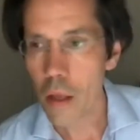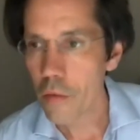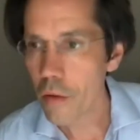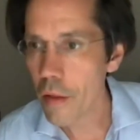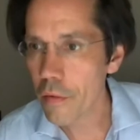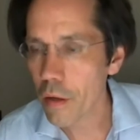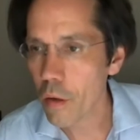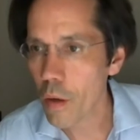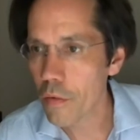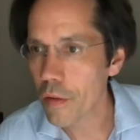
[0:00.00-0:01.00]
So there's a
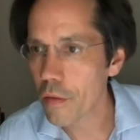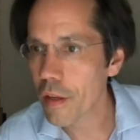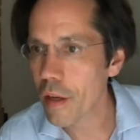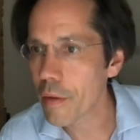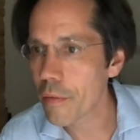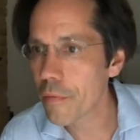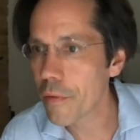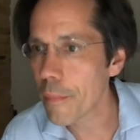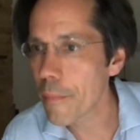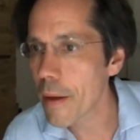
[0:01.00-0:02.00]
question that's come in
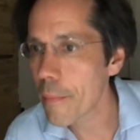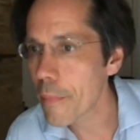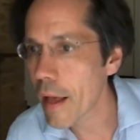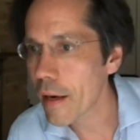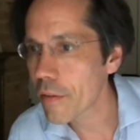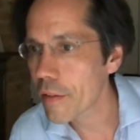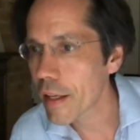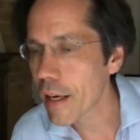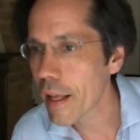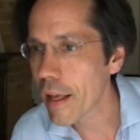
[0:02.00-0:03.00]
from um,
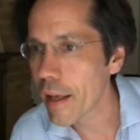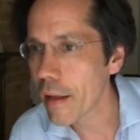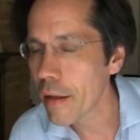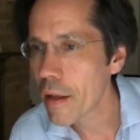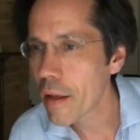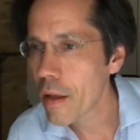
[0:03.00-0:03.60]
Alistair Clare,